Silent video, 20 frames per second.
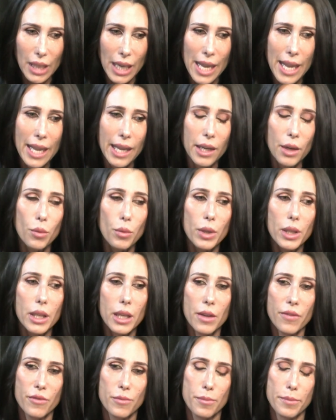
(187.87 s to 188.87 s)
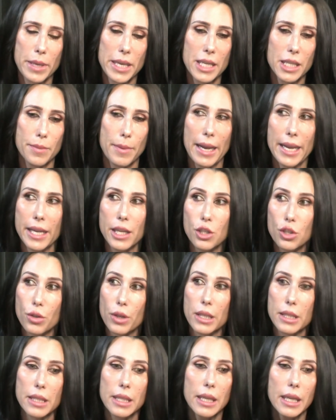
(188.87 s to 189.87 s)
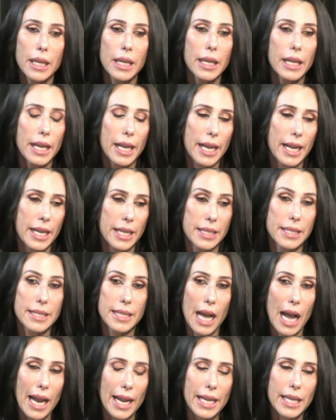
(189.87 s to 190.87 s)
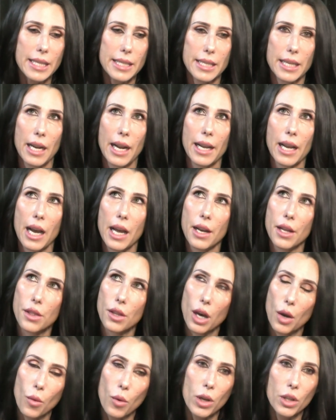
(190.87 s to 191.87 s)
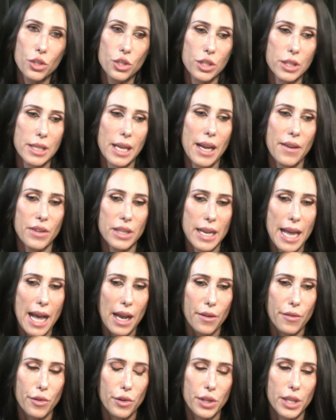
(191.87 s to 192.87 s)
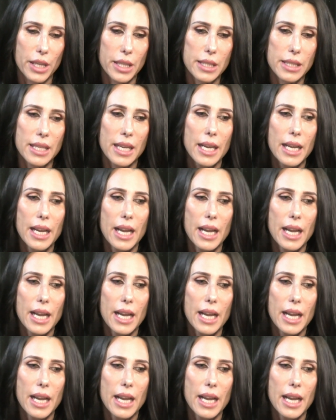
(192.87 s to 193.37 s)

And it really piqued my interest in science, and I kind of thought, well, geez, I have a knack for this.